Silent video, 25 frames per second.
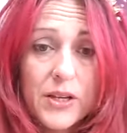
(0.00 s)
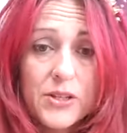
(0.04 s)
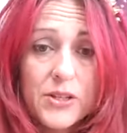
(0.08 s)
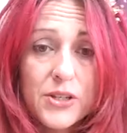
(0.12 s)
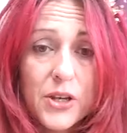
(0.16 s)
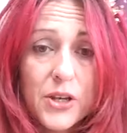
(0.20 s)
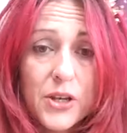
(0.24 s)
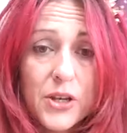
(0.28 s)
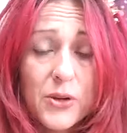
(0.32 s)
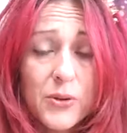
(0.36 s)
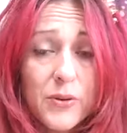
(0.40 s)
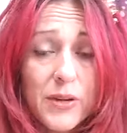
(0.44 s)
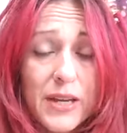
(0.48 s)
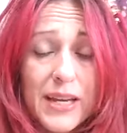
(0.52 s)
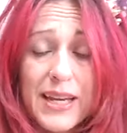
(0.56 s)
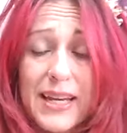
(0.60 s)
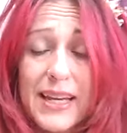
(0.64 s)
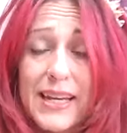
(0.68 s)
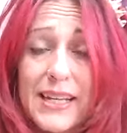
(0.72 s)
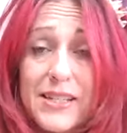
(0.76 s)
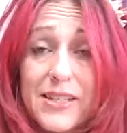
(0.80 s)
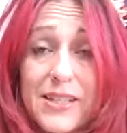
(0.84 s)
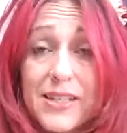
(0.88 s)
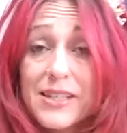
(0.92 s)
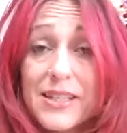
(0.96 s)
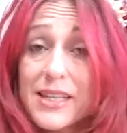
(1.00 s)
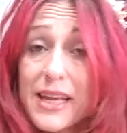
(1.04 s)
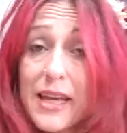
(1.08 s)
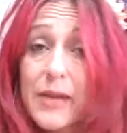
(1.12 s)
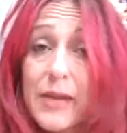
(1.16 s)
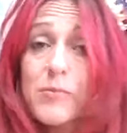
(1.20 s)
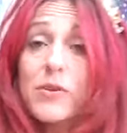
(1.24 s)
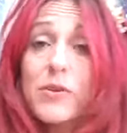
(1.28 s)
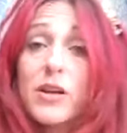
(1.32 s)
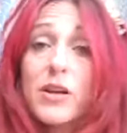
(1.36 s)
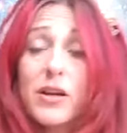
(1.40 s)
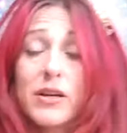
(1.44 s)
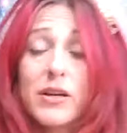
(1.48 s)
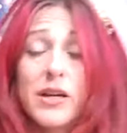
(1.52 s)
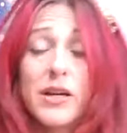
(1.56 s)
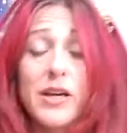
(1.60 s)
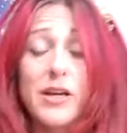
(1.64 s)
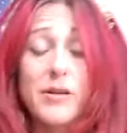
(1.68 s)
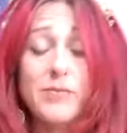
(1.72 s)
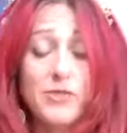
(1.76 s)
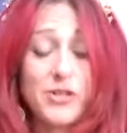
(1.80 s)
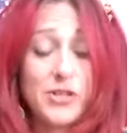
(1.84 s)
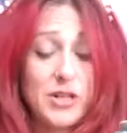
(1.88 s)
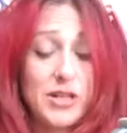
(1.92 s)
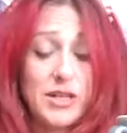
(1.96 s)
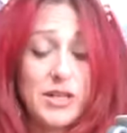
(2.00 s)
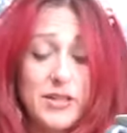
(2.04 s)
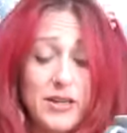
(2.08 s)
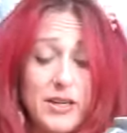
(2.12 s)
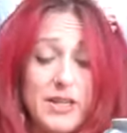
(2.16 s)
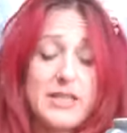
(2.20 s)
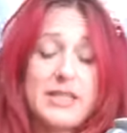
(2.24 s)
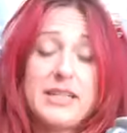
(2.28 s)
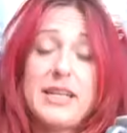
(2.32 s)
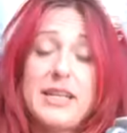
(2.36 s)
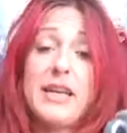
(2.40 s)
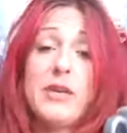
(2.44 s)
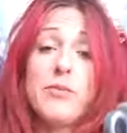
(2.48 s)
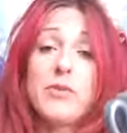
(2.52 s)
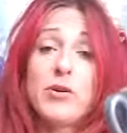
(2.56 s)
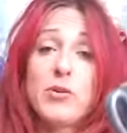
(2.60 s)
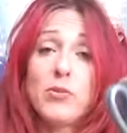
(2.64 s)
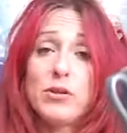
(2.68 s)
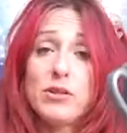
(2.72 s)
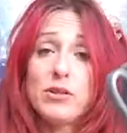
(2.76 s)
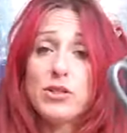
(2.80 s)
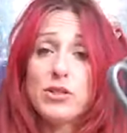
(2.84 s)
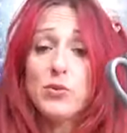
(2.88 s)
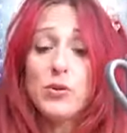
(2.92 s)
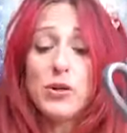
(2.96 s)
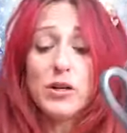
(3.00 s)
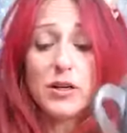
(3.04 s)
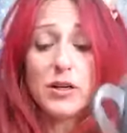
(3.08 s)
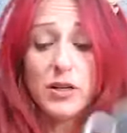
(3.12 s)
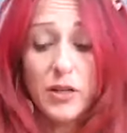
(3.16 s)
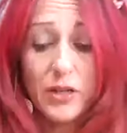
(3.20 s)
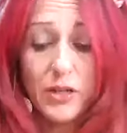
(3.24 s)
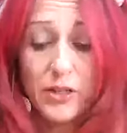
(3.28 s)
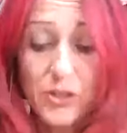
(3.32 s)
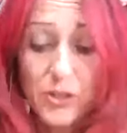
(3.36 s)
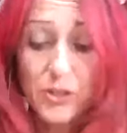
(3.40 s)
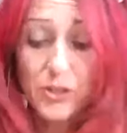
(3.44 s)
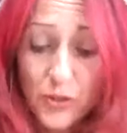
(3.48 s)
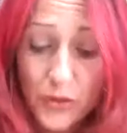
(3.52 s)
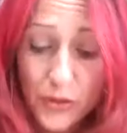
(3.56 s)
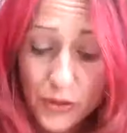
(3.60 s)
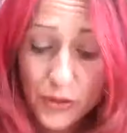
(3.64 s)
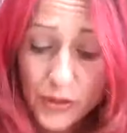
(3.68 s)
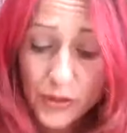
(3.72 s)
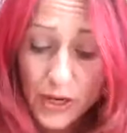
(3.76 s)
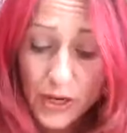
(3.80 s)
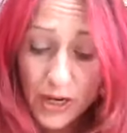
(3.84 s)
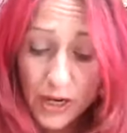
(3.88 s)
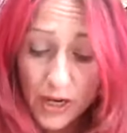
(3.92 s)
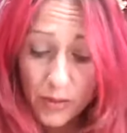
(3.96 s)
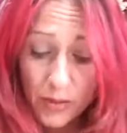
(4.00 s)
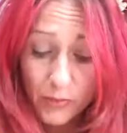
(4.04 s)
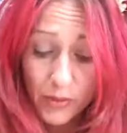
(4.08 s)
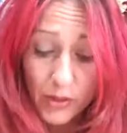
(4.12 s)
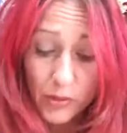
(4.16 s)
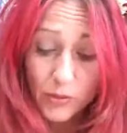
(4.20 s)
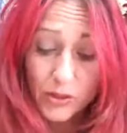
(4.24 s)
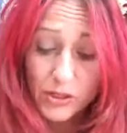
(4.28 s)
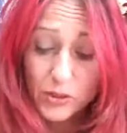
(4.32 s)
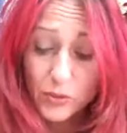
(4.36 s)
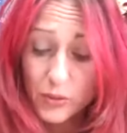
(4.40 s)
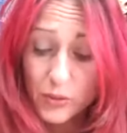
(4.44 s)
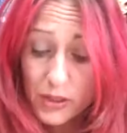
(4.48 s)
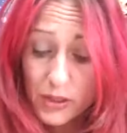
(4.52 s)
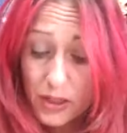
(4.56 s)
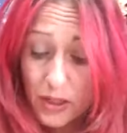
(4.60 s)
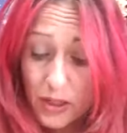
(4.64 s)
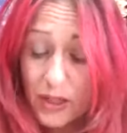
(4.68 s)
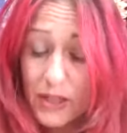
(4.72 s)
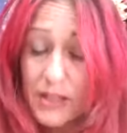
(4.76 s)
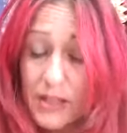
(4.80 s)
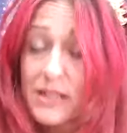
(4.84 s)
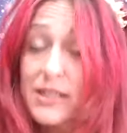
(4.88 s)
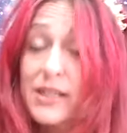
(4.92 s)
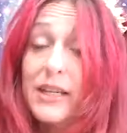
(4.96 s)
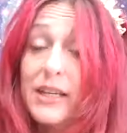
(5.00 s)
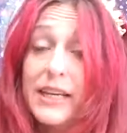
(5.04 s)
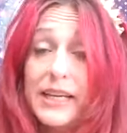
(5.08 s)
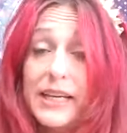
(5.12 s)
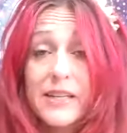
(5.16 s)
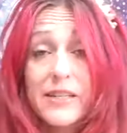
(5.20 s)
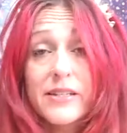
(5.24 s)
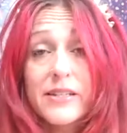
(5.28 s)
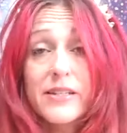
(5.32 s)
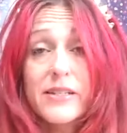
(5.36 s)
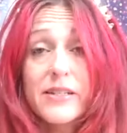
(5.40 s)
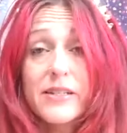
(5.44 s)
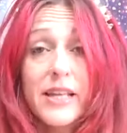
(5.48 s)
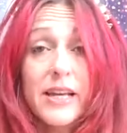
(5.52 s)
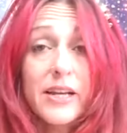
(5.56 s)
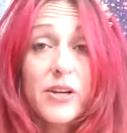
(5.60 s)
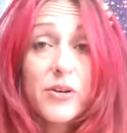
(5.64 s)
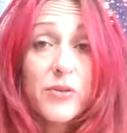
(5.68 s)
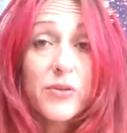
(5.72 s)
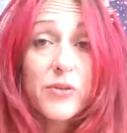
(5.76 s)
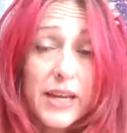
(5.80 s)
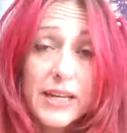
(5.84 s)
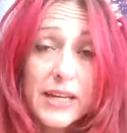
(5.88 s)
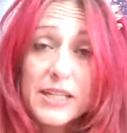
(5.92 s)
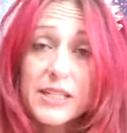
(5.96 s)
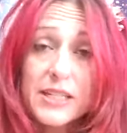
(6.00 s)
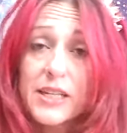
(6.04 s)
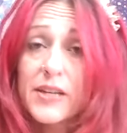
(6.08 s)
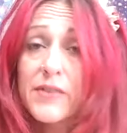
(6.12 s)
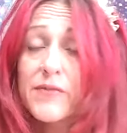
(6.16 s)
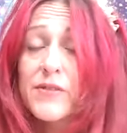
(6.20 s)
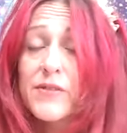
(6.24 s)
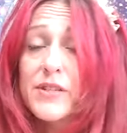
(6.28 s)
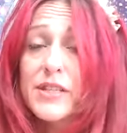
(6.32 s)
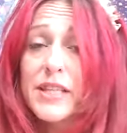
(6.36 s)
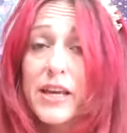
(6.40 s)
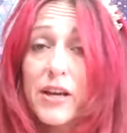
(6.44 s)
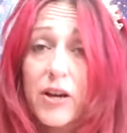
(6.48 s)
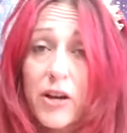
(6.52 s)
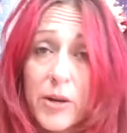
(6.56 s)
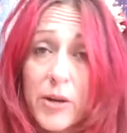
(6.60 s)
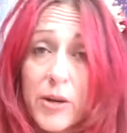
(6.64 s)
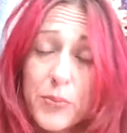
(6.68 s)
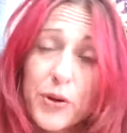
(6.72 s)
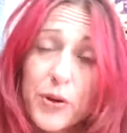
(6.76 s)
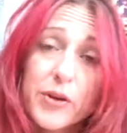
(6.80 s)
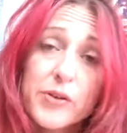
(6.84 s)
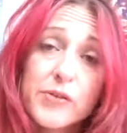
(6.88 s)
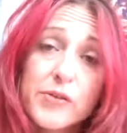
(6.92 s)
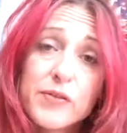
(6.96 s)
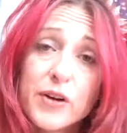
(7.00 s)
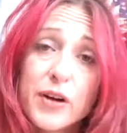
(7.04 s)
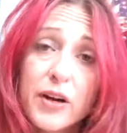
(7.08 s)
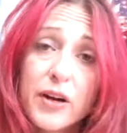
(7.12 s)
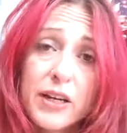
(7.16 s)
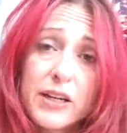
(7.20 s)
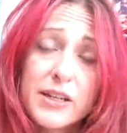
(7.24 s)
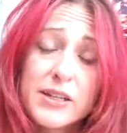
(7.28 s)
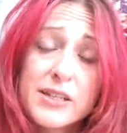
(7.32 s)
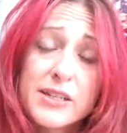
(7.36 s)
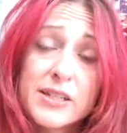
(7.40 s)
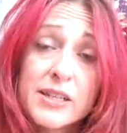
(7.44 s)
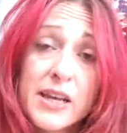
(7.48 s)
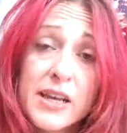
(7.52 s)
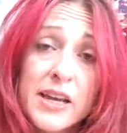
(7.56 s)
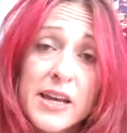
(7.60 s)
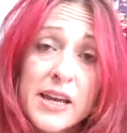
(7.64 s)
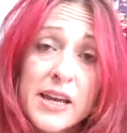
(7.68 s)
So it is the same uh, journey that I take my one to one clients through. My one to one clients are leaders, they're creatives, they're high profilers.